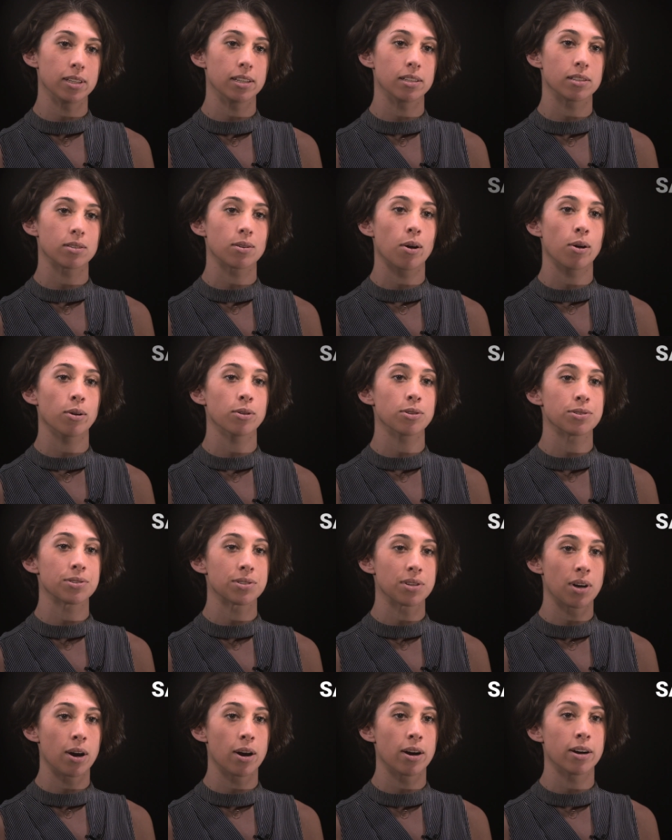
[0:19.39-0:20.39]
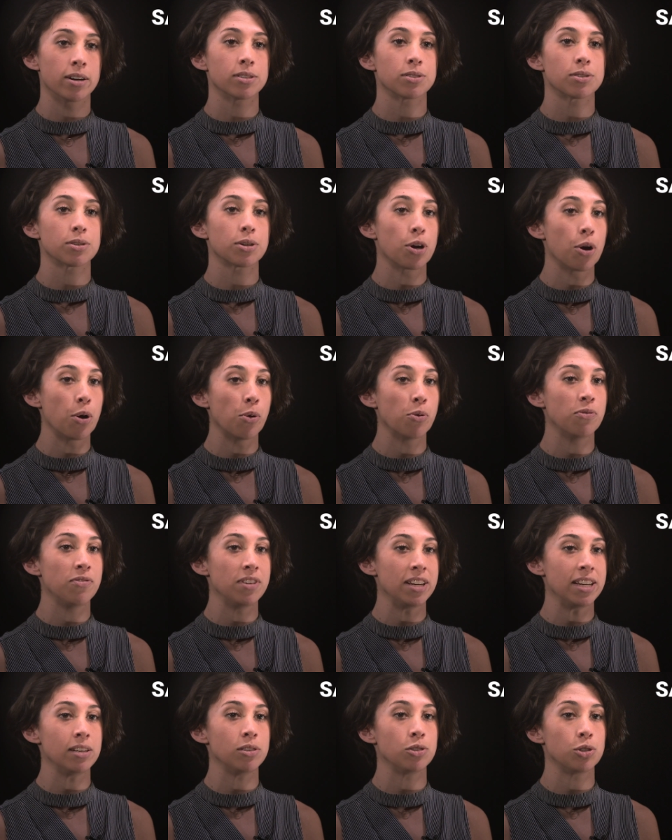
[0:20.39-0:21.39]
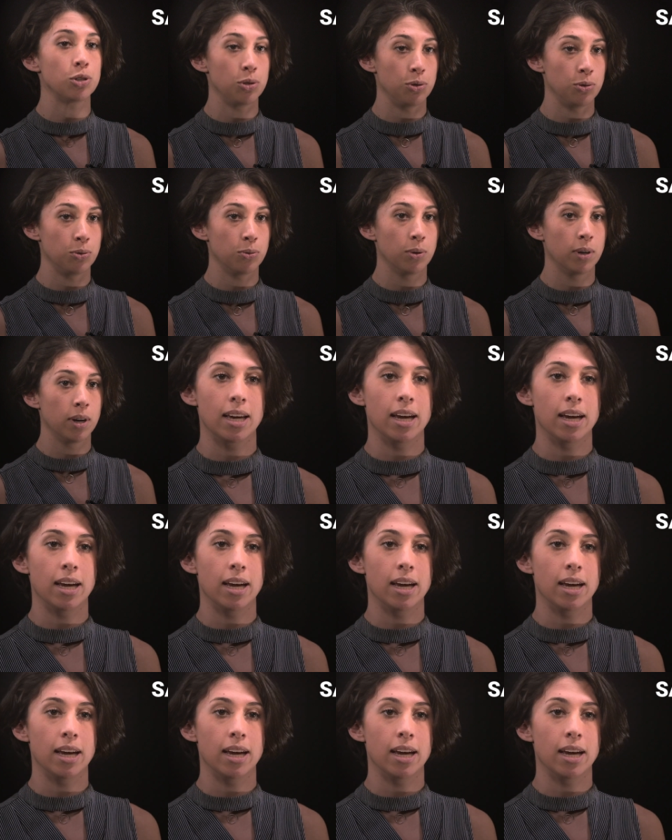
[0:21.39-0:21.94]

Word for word: is called SARS CoV 2,